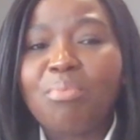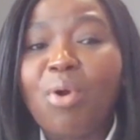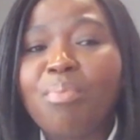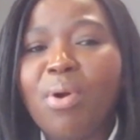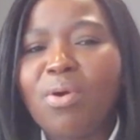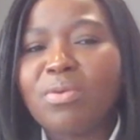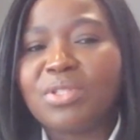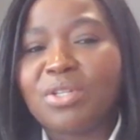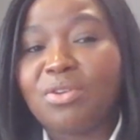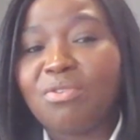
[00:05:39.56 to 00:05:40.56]

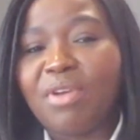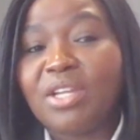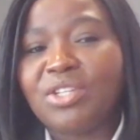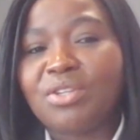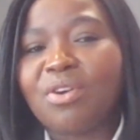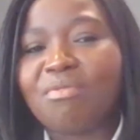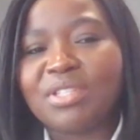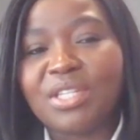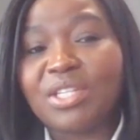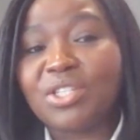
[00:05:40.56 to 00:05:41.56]
propose innovation
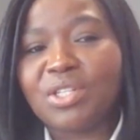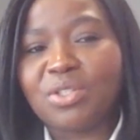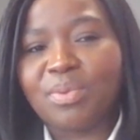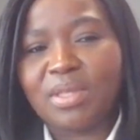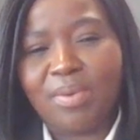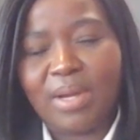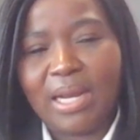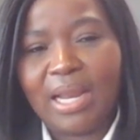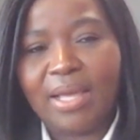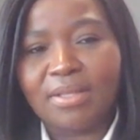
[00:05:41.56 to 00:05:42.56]
conversations with our
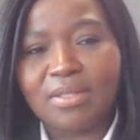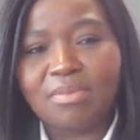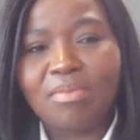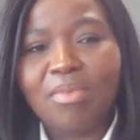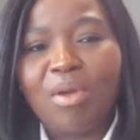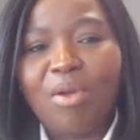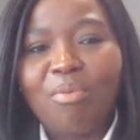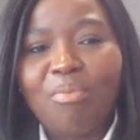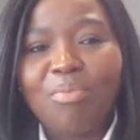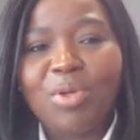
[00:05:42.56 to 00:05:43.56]
clients.
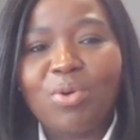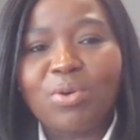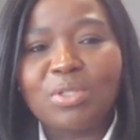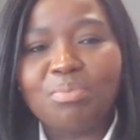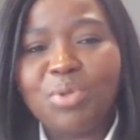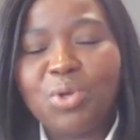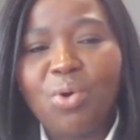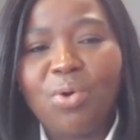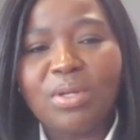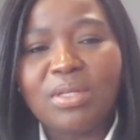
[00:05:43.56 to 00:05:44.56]
Because
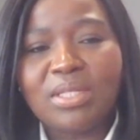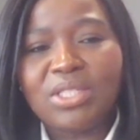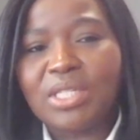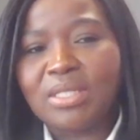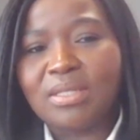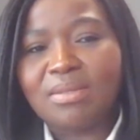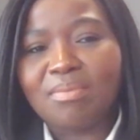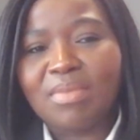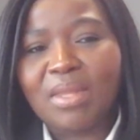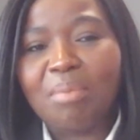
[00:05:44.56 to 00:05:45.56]
beyond just
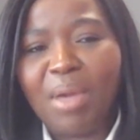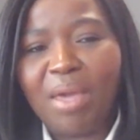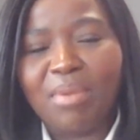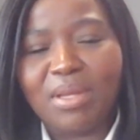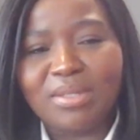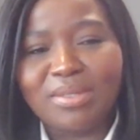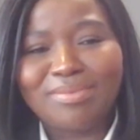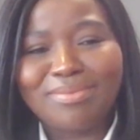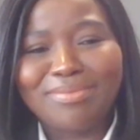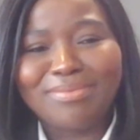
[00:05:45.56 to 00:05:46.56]
a payment
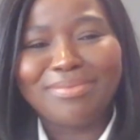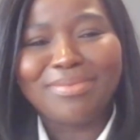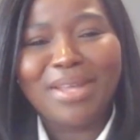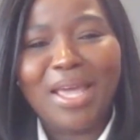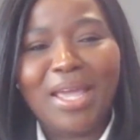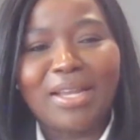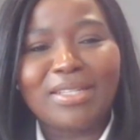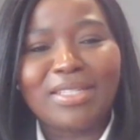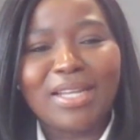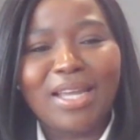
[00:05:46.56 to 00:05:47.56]

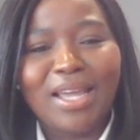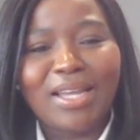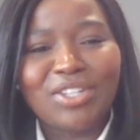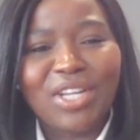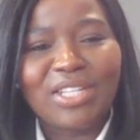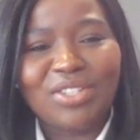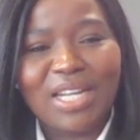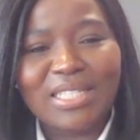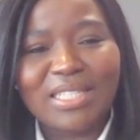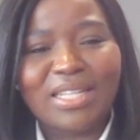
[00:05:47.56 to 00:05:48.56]
and a trade
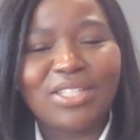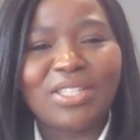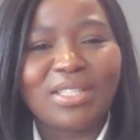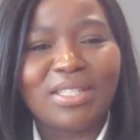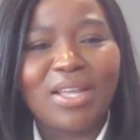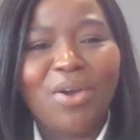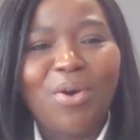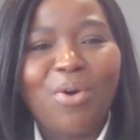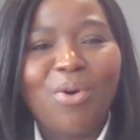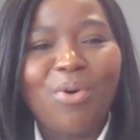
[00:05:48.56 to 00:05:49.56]
transaction
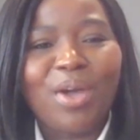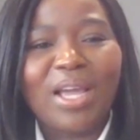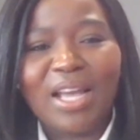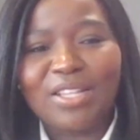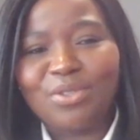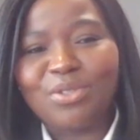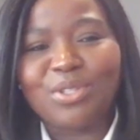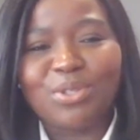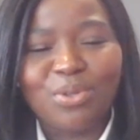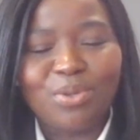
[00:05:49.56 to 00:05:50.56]
or a
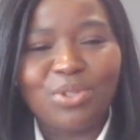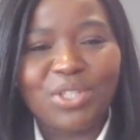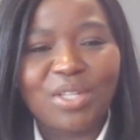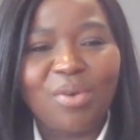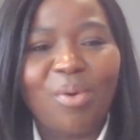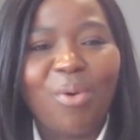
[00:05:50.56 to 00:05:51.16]
custody solution,